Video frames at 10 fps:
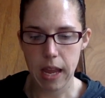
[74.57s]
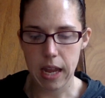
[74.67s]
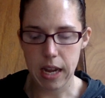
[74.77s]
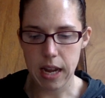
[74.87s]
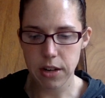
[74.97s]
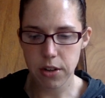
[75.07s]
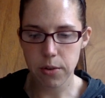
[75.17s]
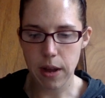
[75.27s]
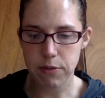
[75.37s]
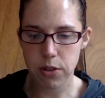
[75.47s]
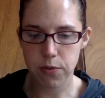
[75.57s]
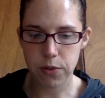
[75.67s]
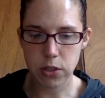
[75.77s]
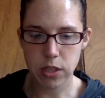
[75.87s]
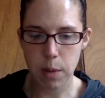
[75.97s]
And I knew after the
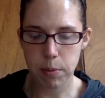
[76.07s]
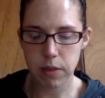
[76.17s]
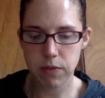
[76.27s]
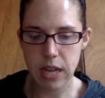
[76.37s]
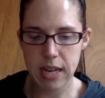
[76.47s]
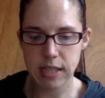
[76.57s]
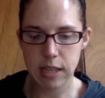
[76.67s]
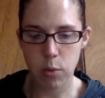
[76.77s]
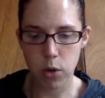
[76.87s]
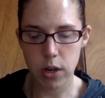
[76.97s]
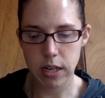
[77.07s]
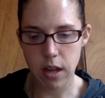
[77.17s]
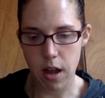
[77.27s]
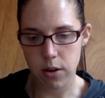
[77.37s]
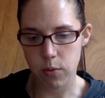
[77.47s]
first couple of days that word had
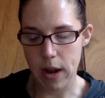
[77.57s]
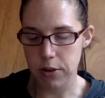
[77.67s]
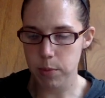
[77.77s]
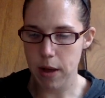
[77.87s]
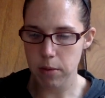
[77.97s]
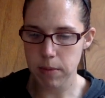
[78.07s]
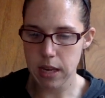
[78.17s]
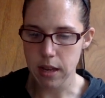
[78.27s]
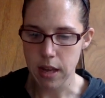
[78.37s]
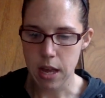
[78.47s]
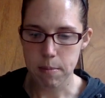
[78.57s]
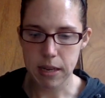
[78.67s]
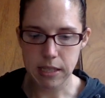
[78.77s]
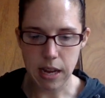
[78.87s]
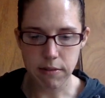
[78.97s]
gotten around about me
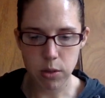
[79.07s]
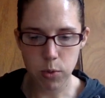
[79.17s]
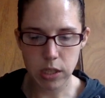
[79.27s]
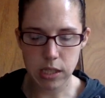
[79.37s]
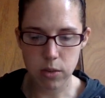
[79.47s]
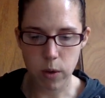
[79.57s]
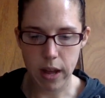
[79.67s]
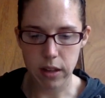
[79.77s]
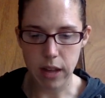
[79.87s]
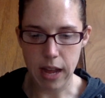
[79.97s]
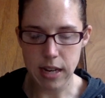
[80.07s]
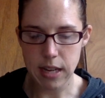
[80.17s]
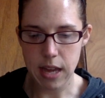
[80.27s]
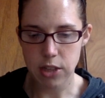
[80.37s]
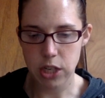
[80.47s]
because every once in a while I'd
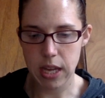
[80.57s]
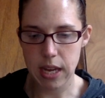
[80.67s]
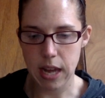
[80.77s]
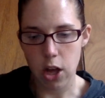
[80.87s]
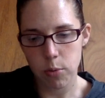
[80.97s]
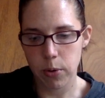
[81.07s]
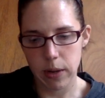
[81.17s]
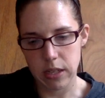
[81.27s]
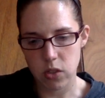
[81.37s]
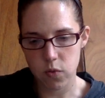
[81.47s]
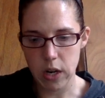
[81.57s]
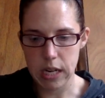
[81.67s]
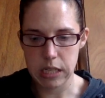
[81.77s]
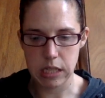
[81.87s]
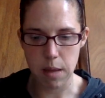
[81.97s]
catch a kid elbowing his
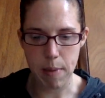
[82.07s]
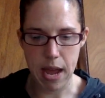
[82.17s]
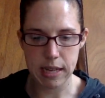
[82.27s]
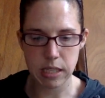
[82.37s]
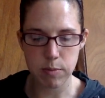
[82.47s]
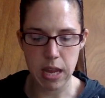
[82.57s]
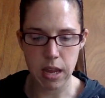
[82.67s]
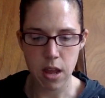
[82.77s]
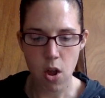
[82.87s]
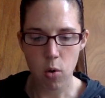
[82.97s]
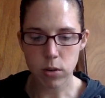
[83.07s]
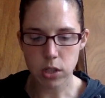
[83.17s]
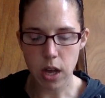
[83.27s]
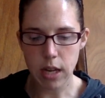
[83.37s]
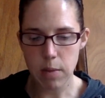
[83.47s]
friend as they passed me or
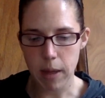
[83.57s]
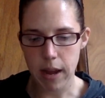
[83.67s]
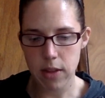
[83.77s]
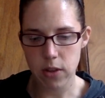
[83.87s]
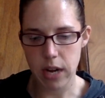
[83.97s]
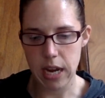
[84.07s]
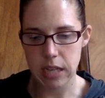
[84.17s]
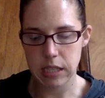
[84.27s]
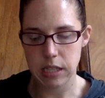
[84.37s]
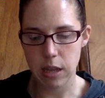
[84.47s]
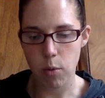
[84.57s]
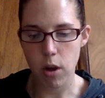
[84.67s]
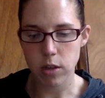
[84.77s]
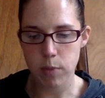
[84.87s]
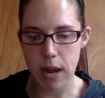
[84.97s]
talking behind their hands as I
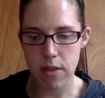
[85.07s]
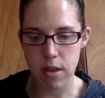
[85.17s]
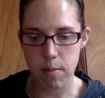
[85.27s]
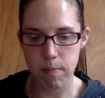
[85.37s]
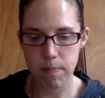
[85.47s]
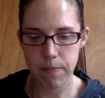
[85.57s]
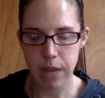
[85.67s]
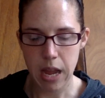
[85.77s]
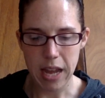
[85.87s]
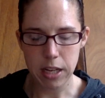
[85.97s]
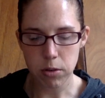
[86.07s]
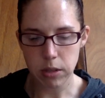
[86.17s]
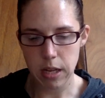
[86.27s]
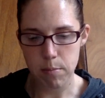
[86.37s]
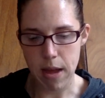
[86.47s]
walked by them. I can
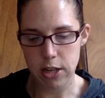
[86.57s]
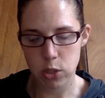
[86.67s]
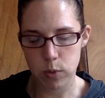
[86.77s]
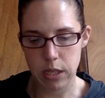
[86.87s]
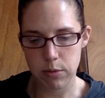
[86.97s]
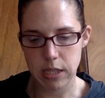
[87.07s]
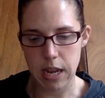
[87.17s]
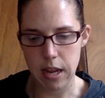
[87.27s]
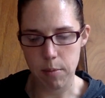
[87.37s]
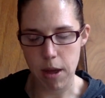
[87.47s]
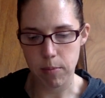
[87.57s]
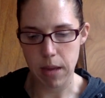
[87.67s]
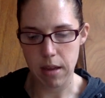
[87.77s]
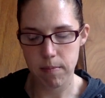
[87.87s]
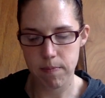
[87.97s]
only imagine what they were saying about
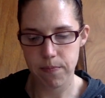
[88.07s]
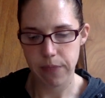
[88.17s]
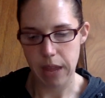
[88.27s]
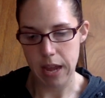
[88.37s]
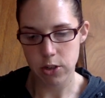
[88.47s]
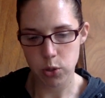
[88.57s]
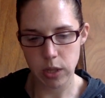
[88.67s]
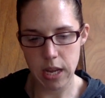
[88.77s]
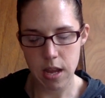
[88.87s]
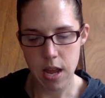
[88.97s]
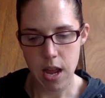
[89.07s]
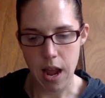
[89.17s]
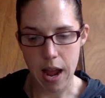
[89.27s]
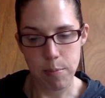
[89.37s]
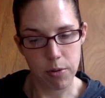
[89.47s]
me. Actually,
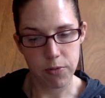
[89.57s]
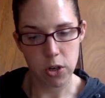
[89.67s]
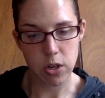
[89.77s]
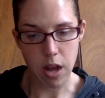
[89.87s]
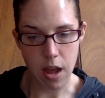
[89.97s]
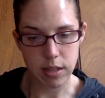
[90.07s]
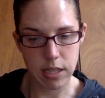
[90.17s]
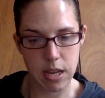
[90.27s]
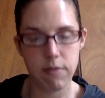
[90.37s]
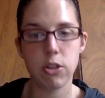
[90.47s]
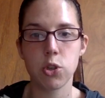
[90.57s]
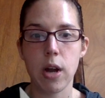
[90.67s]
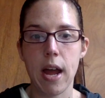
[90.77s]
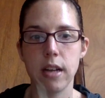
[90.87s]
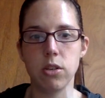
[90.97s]
I prefer not to even
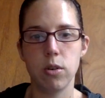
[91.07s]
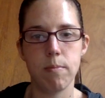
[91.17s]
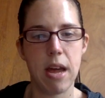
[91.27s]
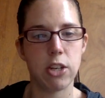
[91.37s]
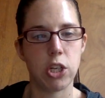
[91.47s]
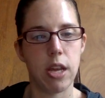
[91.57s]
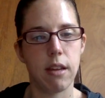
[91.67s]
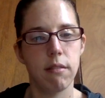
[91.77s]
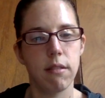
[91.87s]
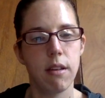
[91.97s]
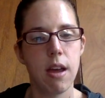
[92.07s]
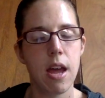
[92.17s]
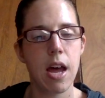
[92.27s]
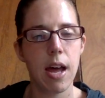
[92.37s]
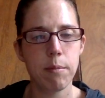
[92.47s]
try to imagine it.
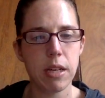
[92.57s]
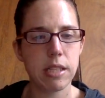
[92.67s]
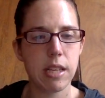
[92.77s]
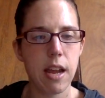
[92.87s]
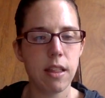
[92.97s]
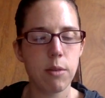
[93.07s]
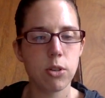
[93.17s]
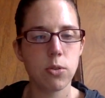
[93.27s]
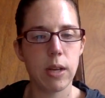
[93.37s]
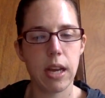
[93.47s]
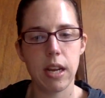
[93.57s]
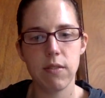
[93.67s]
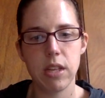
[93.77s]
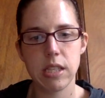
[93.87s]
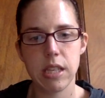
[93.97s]
I'm not saying they were doing any
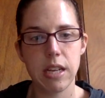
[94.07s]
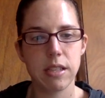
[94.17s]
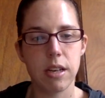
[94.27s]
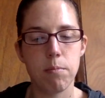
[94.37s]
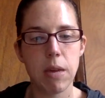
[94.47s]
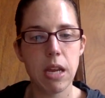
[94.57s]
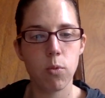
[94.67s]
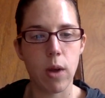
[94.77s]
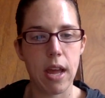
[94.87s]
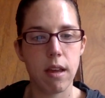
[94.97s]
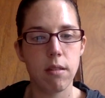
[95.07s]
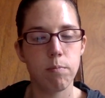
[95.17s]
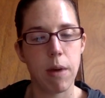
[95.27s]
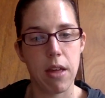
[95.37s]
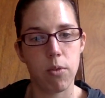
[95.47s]
of these things in a mean way,
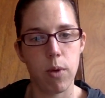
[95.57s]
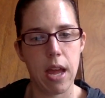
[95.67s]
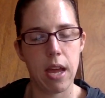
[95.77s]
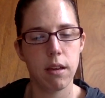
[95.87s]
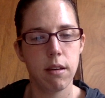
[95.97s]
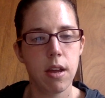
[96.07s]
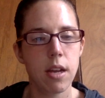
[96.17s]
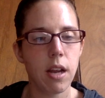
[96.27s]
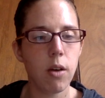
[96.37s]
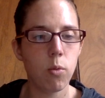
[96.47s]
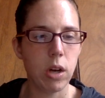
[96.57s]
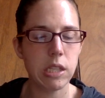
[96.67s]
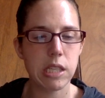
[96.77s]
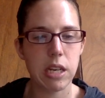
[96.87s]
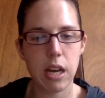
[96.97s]
by the way. Not
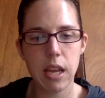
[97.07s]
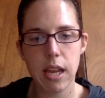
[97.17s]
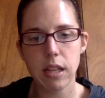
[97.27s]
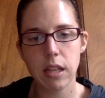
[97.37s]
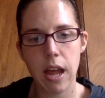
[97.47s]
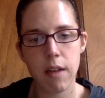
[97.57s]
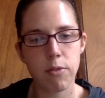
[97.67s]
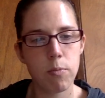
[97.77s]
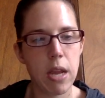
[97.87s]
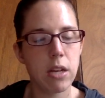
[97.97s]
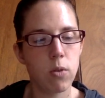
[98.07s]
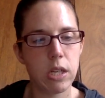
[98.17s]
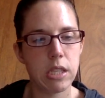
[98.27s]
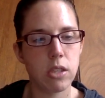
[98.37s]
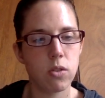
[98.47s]
once did any kid laugh or make
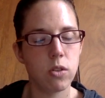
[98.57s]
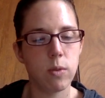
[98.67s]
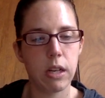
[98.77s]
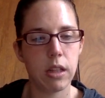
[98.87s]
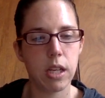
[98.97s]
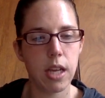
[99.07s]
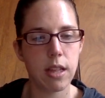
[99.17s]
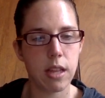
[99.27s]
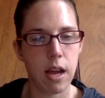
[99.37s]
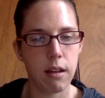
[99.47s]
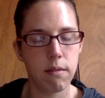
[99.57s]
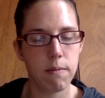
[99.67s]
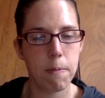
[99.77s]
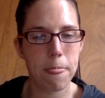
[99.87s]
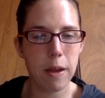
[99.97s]
noises or do anything like that.
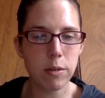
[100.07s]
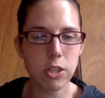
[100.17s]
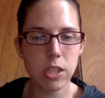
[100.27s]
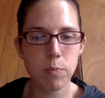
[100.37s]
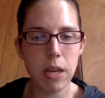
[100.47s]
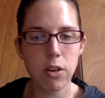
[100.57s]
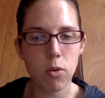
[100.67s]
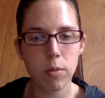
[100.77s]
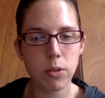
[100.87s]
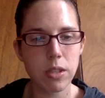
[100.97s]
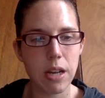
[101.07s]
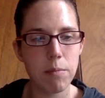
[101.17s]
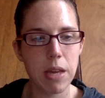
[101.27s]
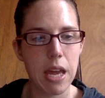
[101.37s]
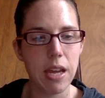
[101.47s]
They were just being normal,
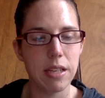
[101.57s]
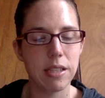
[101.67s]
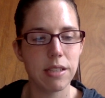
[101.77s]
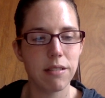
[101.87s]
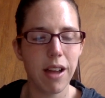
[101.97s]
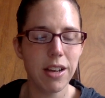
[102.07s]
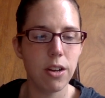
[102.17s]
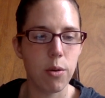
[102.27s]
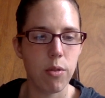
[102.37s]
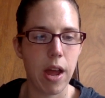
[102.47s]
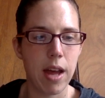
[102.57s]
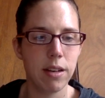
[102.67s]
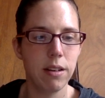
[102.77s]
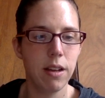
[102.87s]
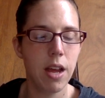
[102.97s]
dumb kids. I know that.